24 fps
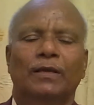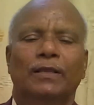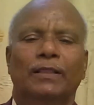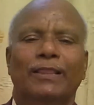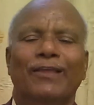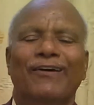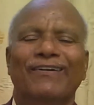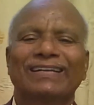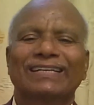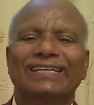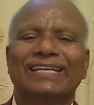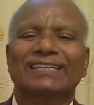
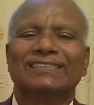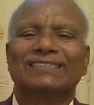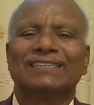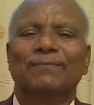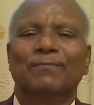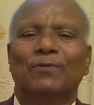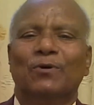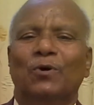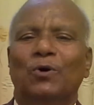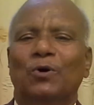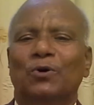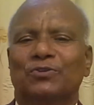Now in case
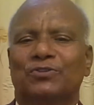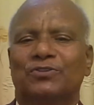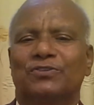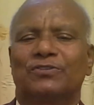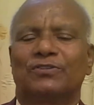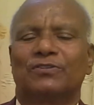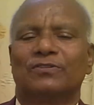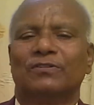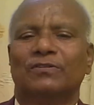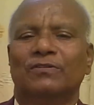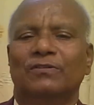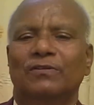of
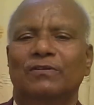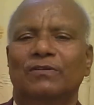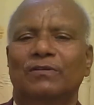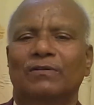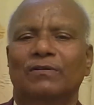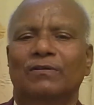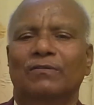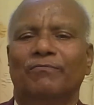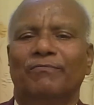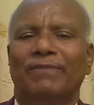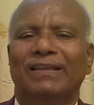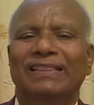goats,
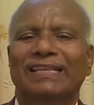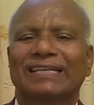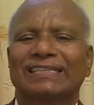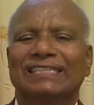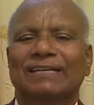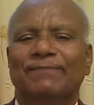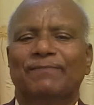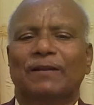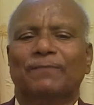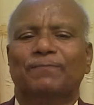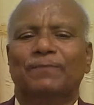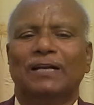when they
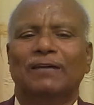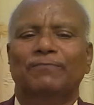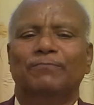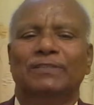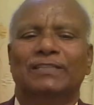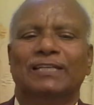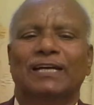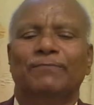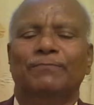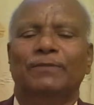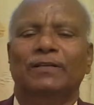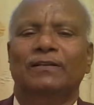suffer from
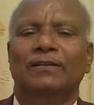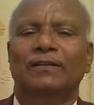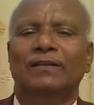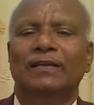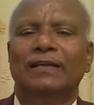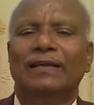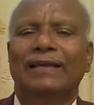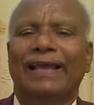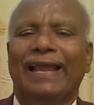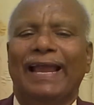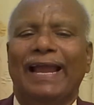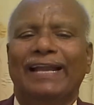vitamin
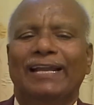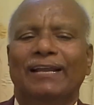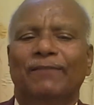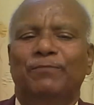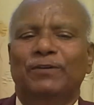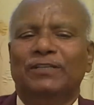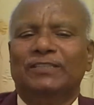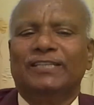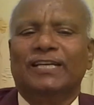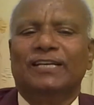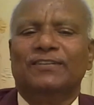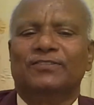A
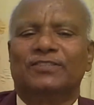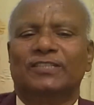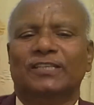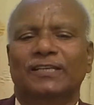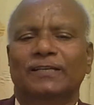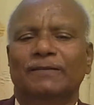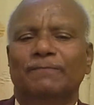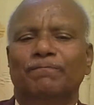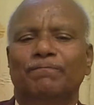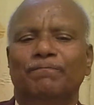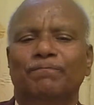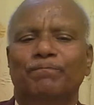
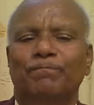deficiency,